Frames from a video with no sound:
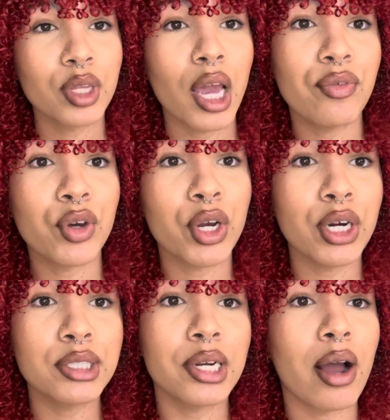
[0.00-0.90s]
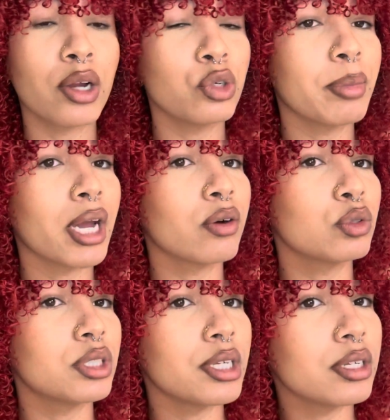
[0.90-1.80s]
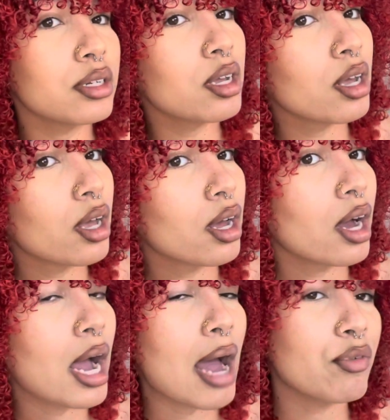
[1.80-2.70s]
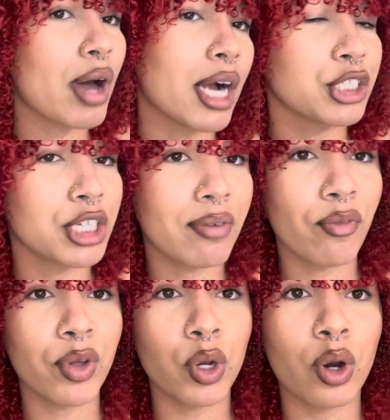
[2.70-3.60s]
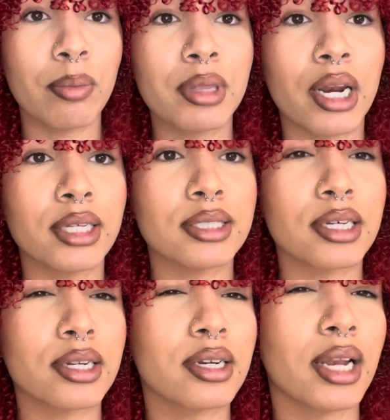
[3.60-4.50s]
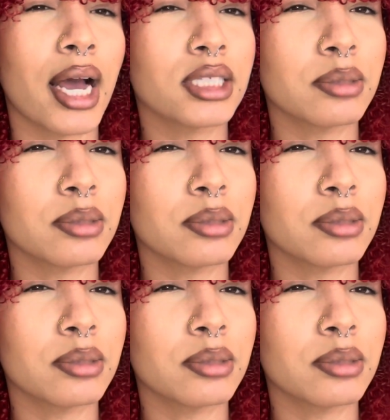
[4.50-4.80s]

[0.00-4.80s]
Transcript: If you're curious on how I do my hair routine, I have a, actually have a video up that I did last